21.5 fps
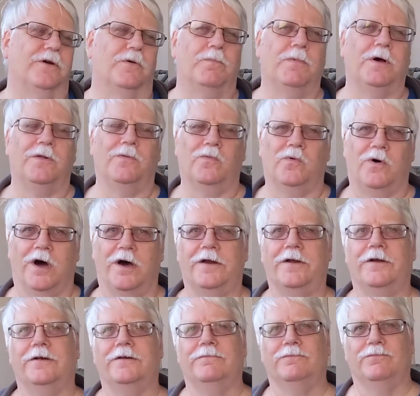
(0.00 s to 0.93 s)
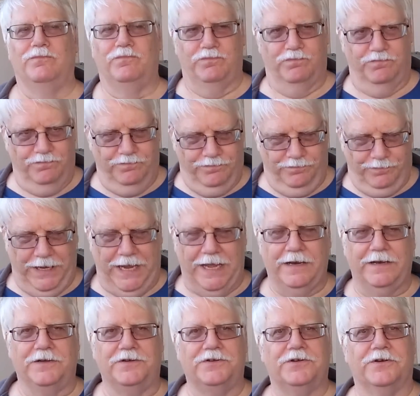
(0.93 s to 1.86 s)
or malt, water,
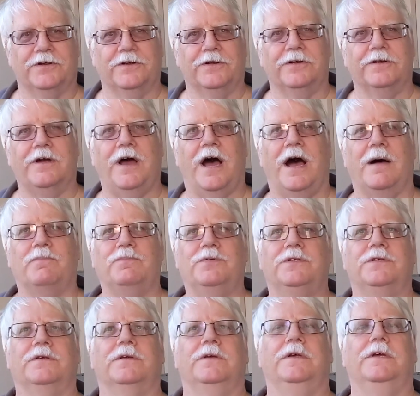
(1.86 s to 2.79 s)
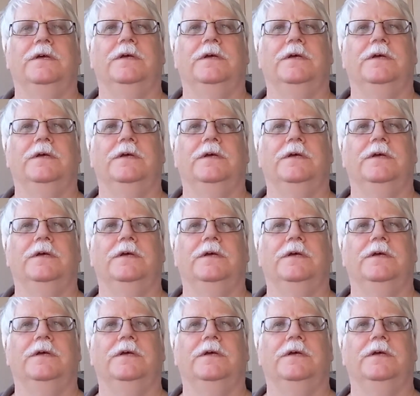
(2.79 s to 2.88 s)
candy sugar, hops,